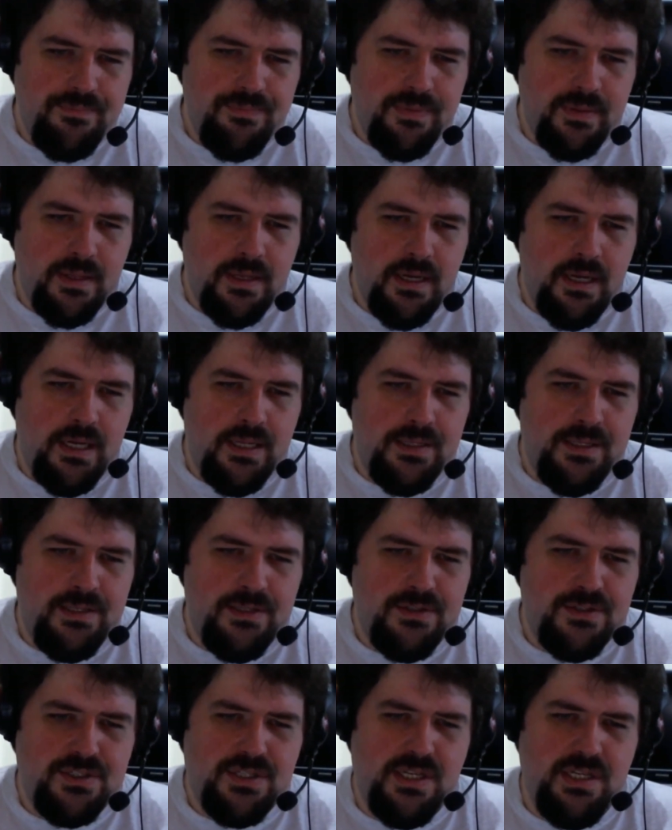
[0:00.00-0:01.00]
Then
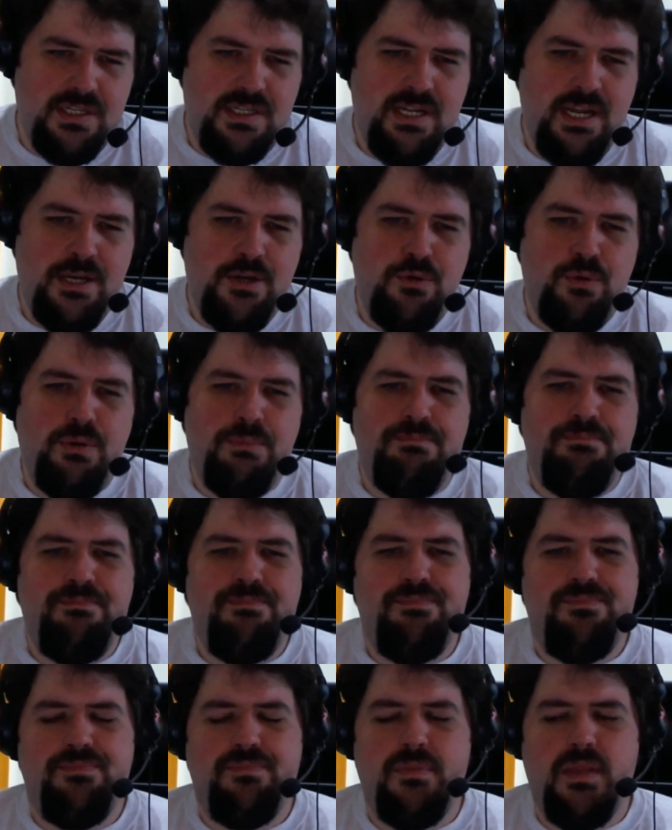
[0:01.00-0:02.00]
there's Continuum,
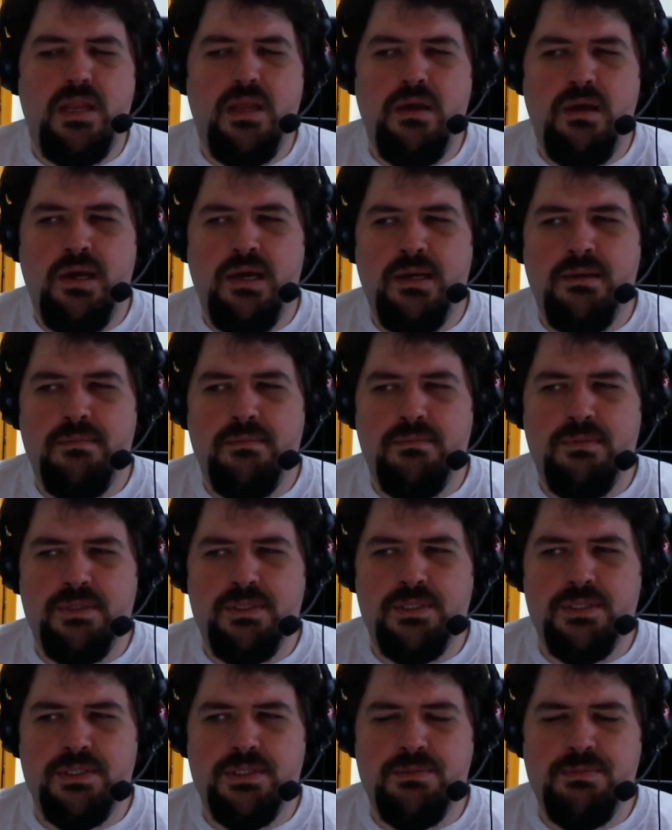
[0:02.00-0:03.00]

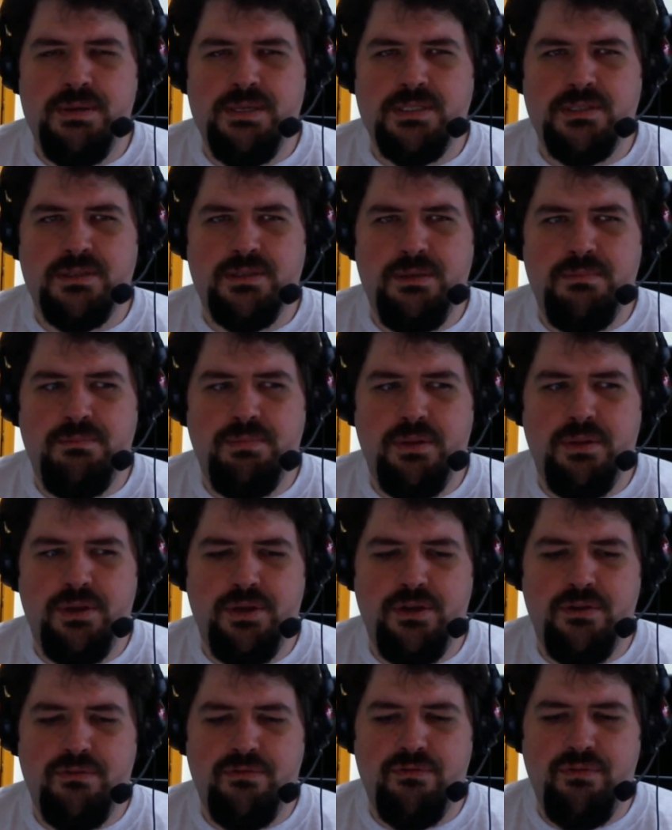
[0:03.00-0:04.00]
which is basically plug
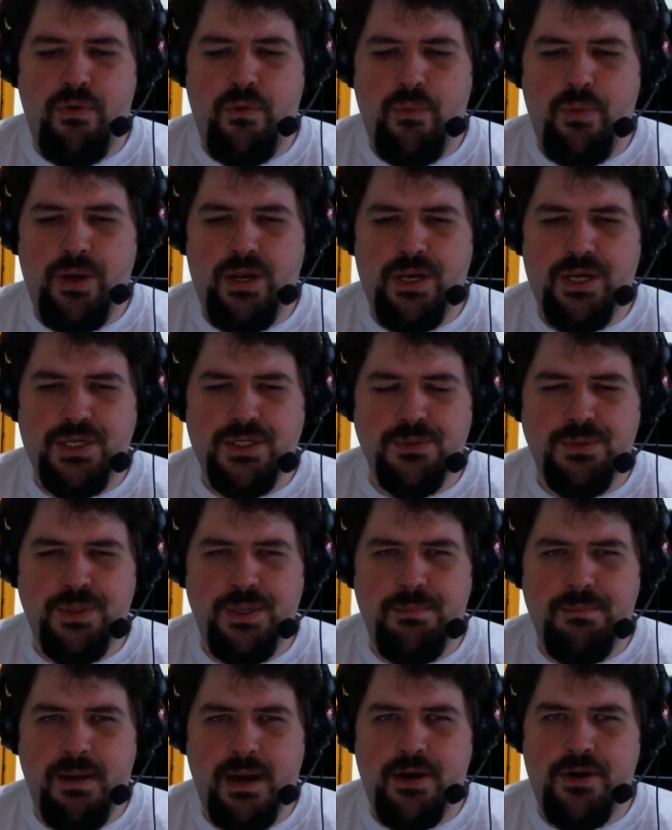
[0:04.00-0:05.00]
your phone into a
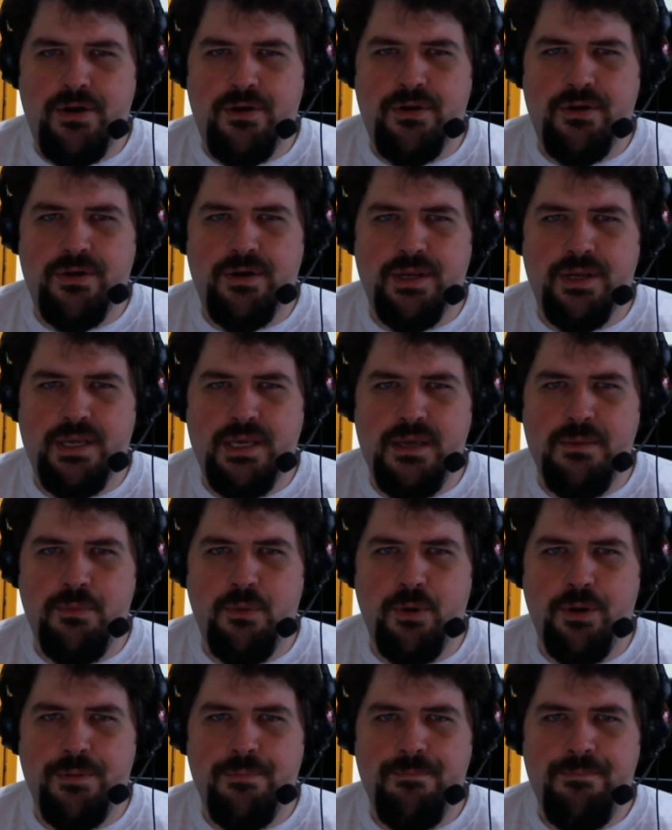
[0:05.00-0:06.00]
monitor and
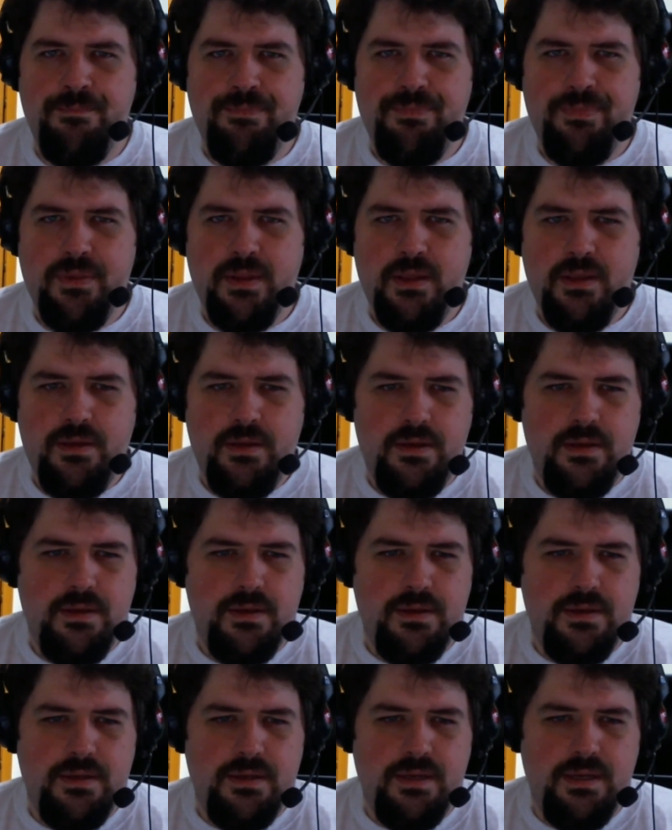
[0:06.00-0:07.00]
keyboard,
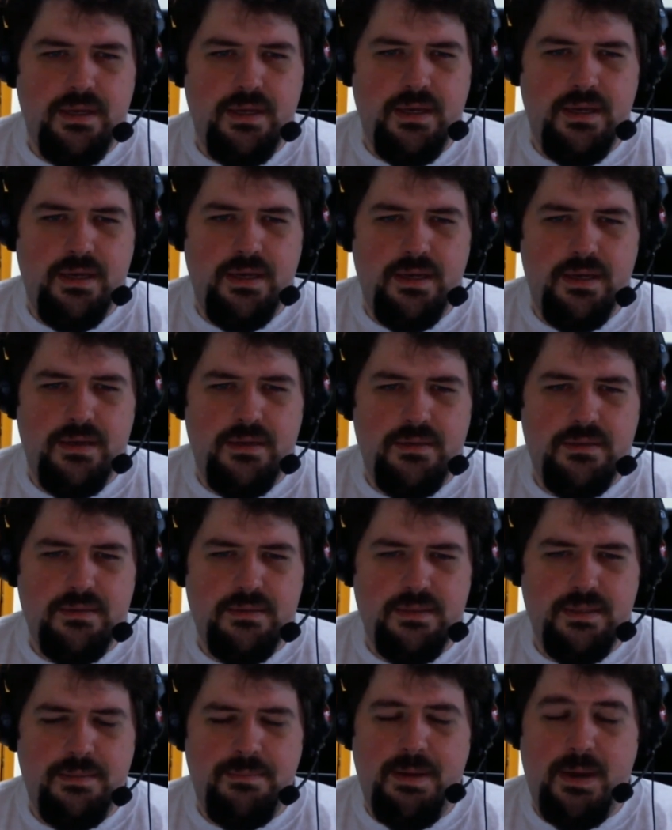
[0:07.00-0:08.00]

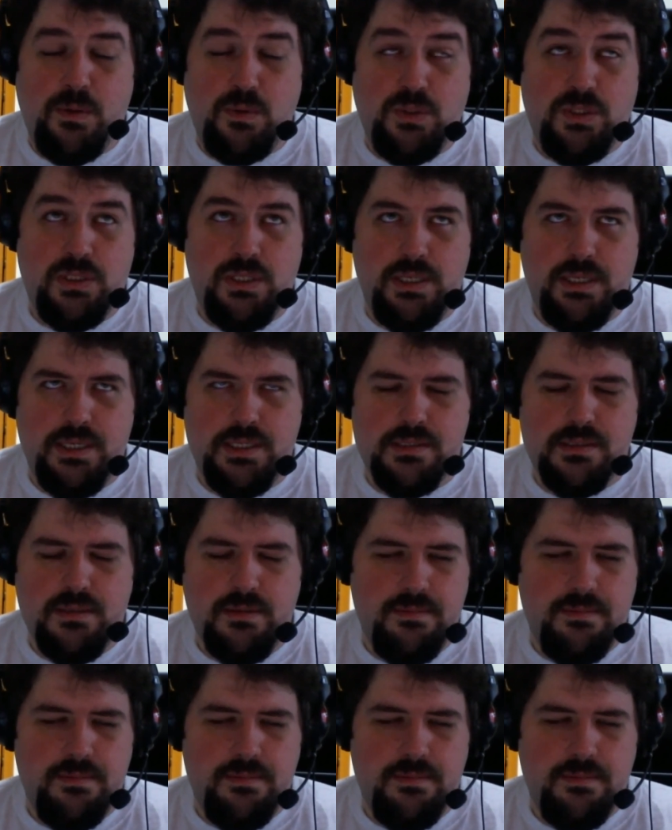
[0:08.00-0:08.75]
and mouse, I guess.